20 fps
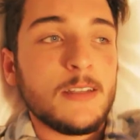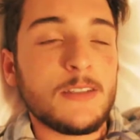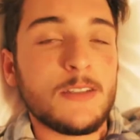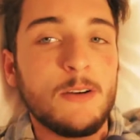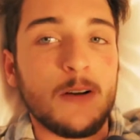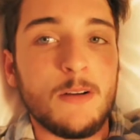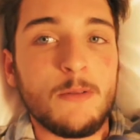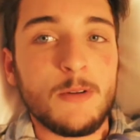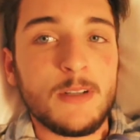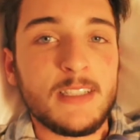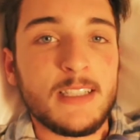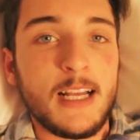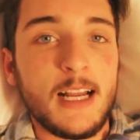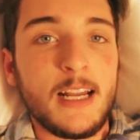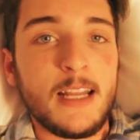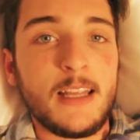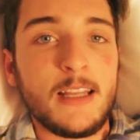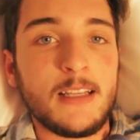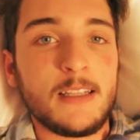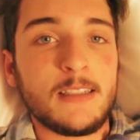So on one side
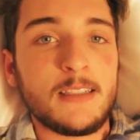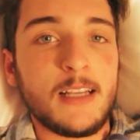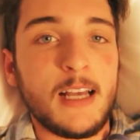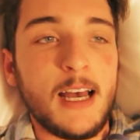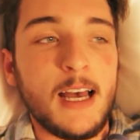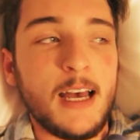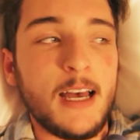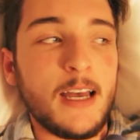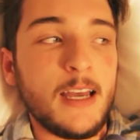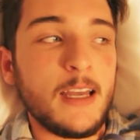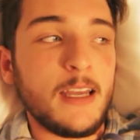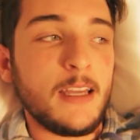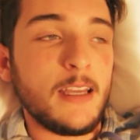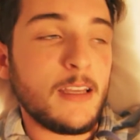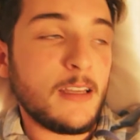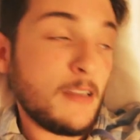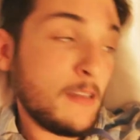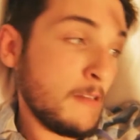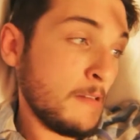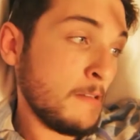of this, I
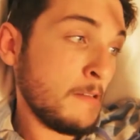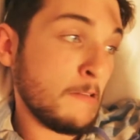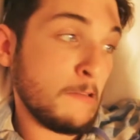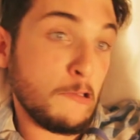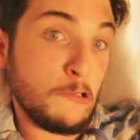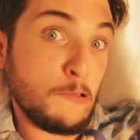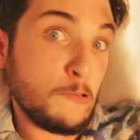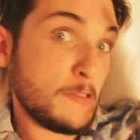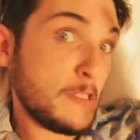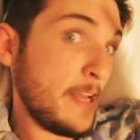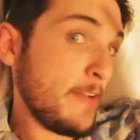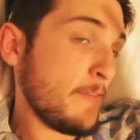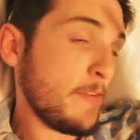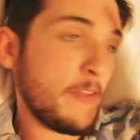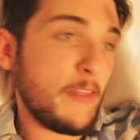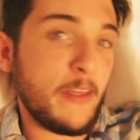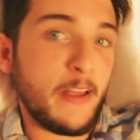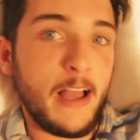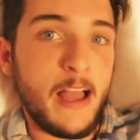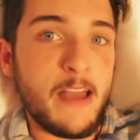lose
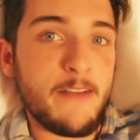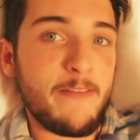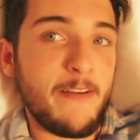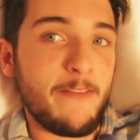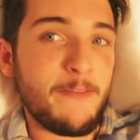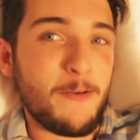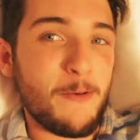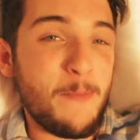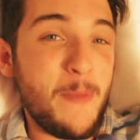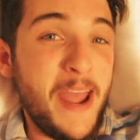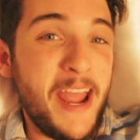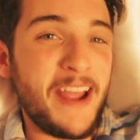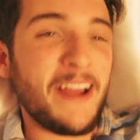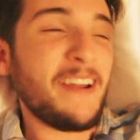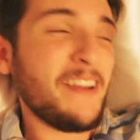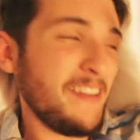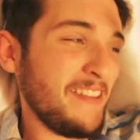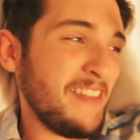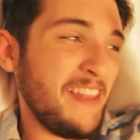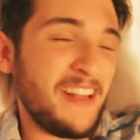everything I've ever
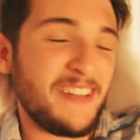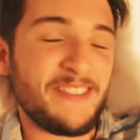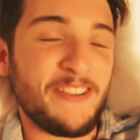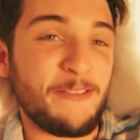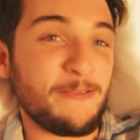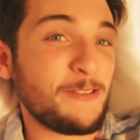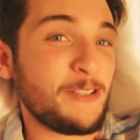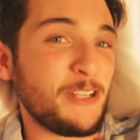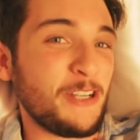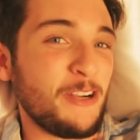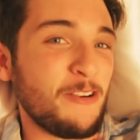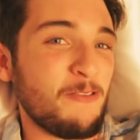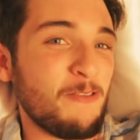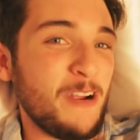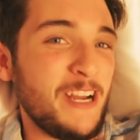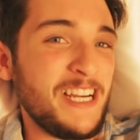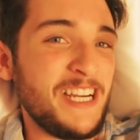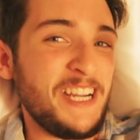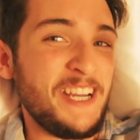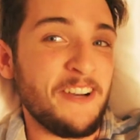made. That sounds like a
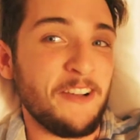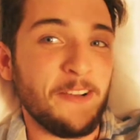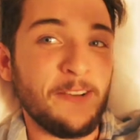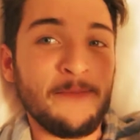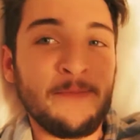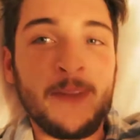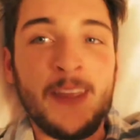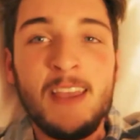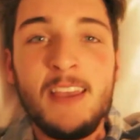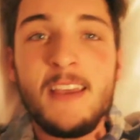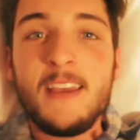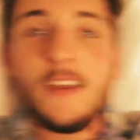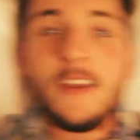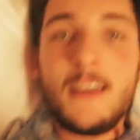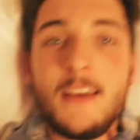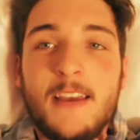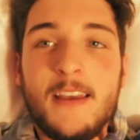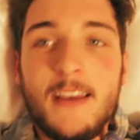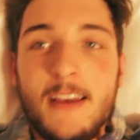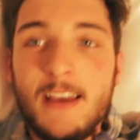great deal.
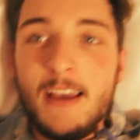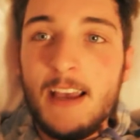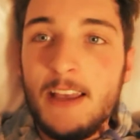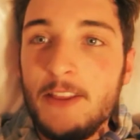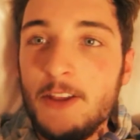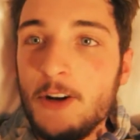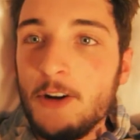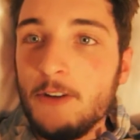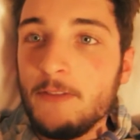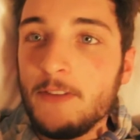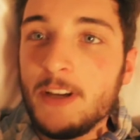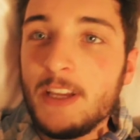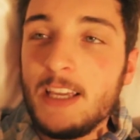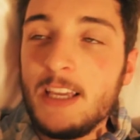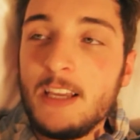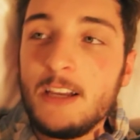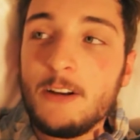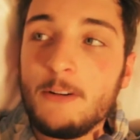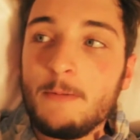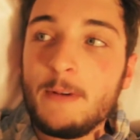And then over
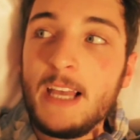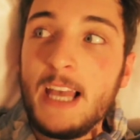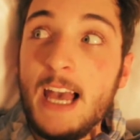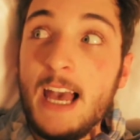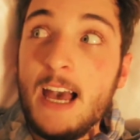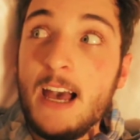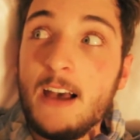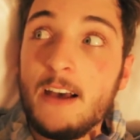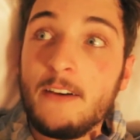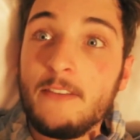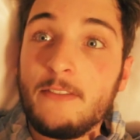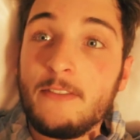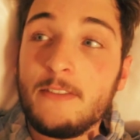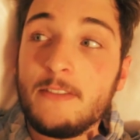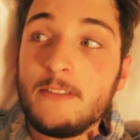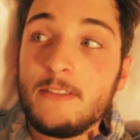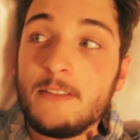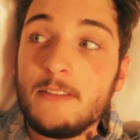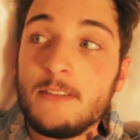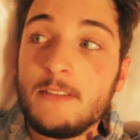here we have
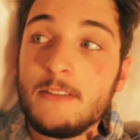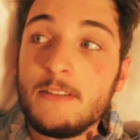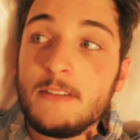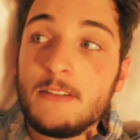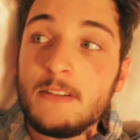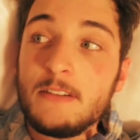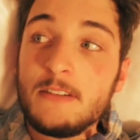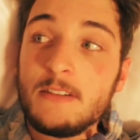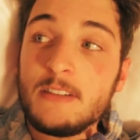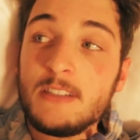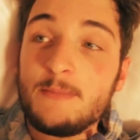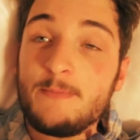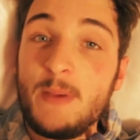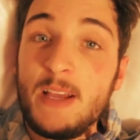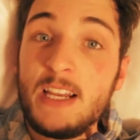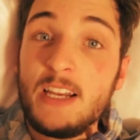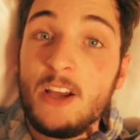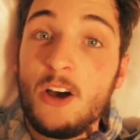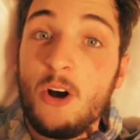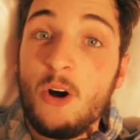
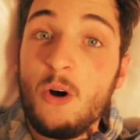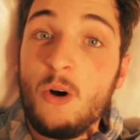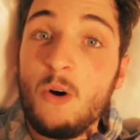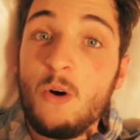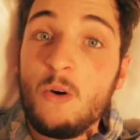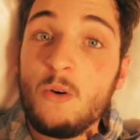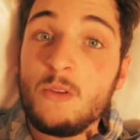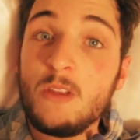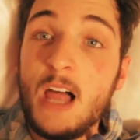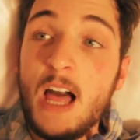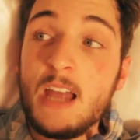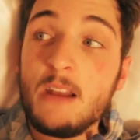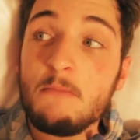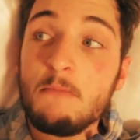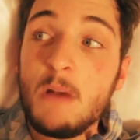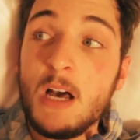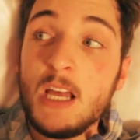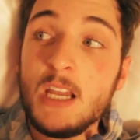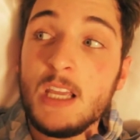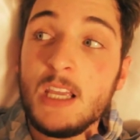spend a whole lot of
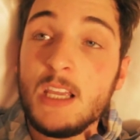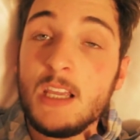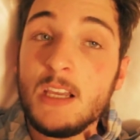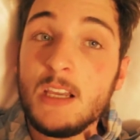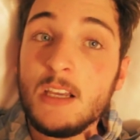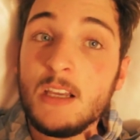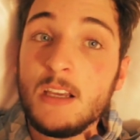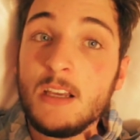money